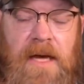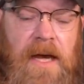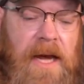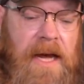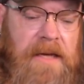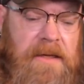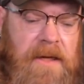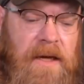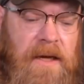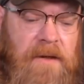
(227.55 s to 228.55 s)
And
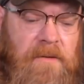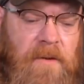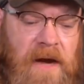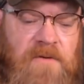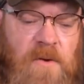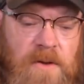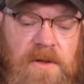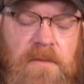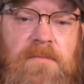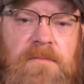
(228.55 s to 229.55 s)
uh, Ralph
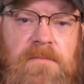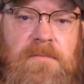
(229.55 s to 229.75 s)
Northam,